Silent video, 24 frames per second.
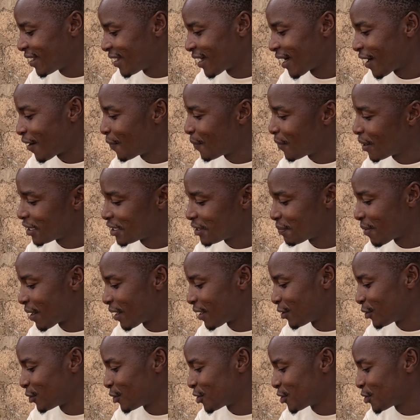how much
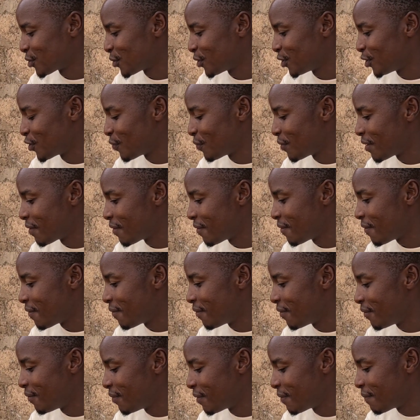bundles will you
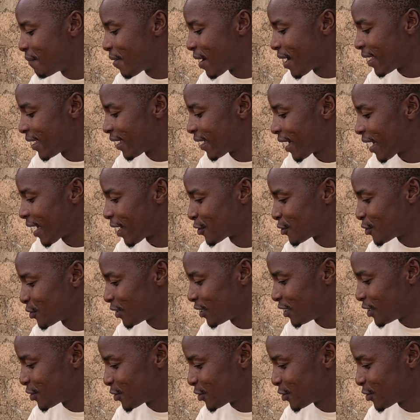be buying actually.